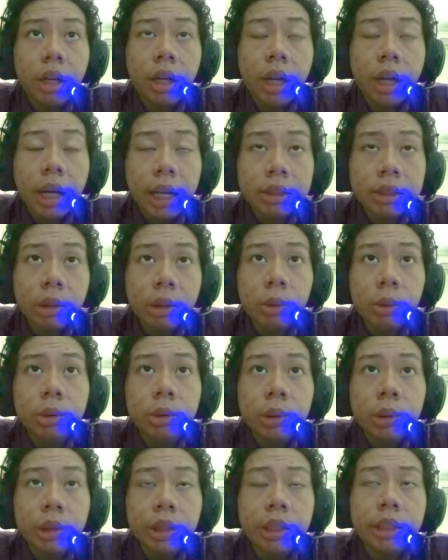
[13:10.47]

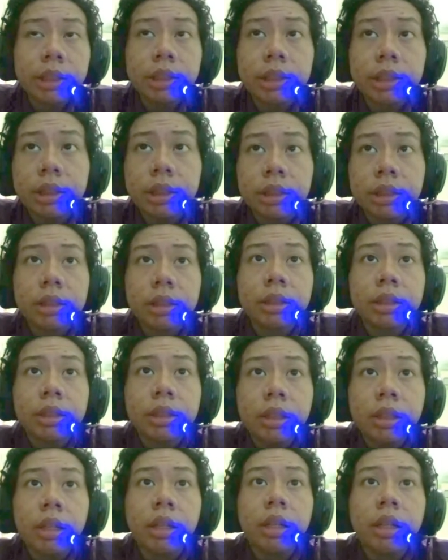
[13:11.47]
CSO2 is
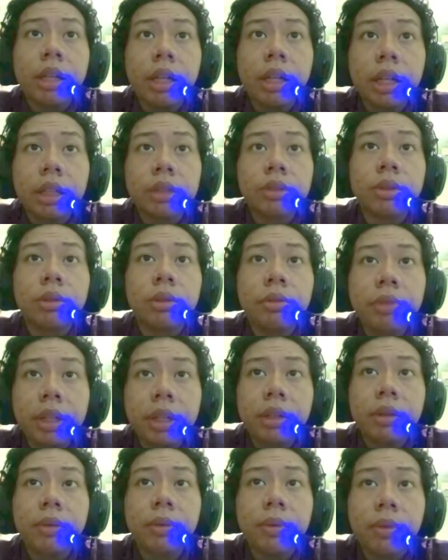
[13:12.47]
sulfate,
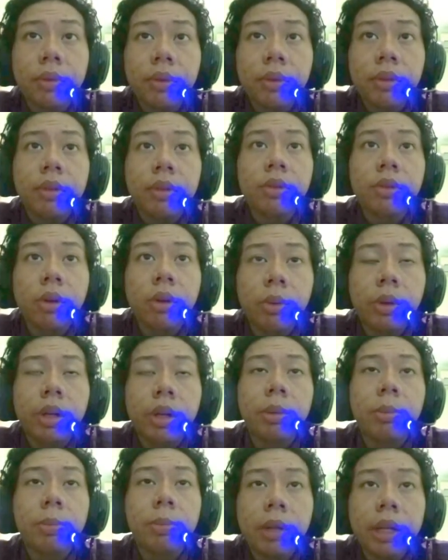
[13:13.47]
so we
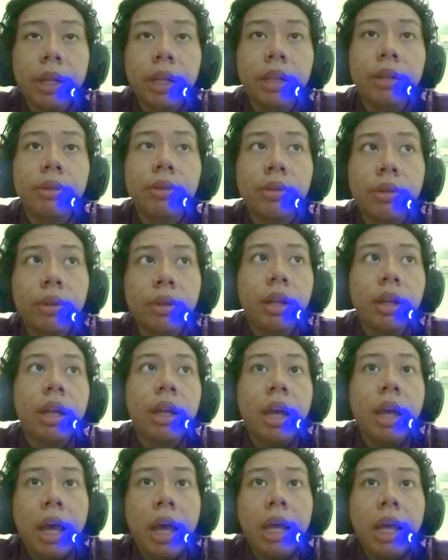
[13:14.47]
replace
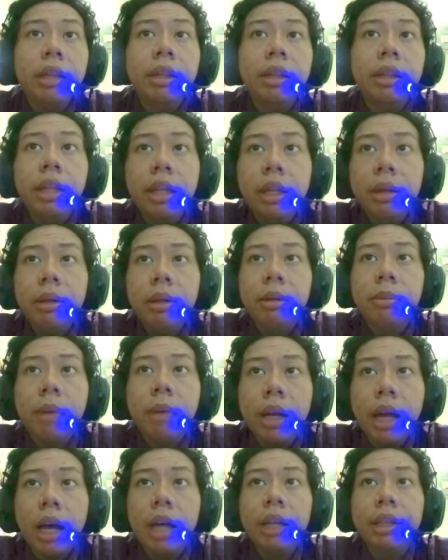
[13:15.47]
ATE
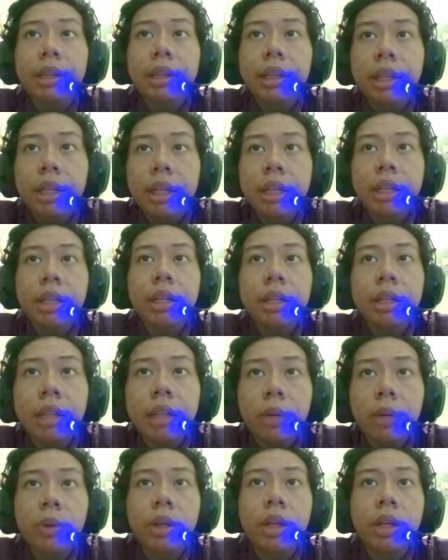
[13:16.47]
by ITE,
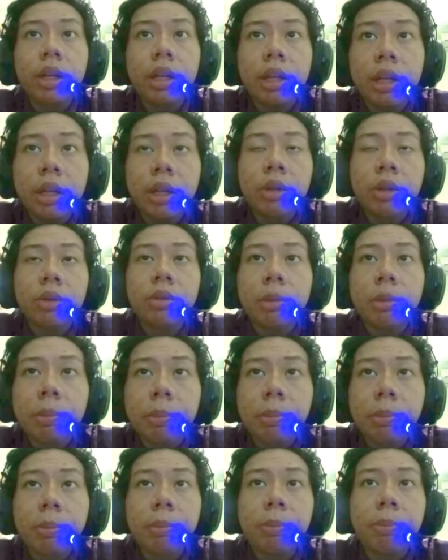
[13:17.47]
then we use the
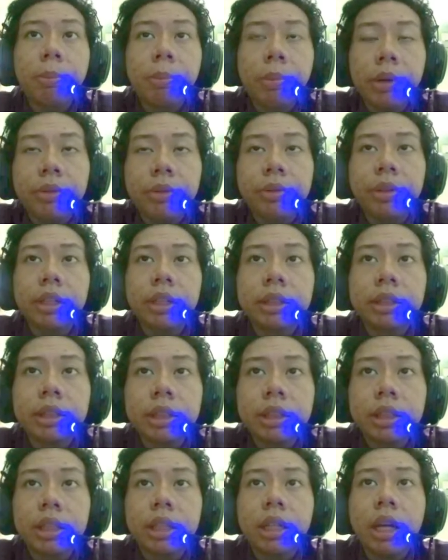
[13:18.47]

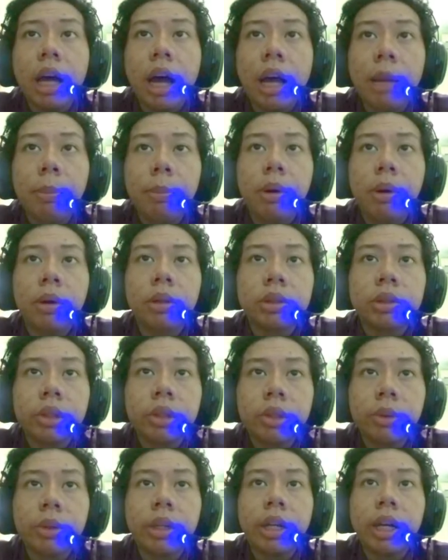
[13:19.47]
prefix hypo,
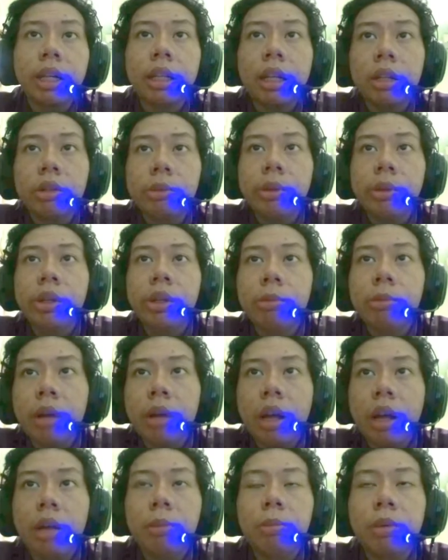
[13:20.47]
so we get aluminium
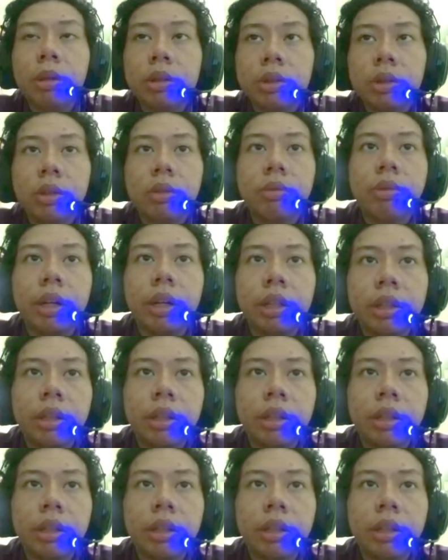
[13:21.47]
hyposulfite.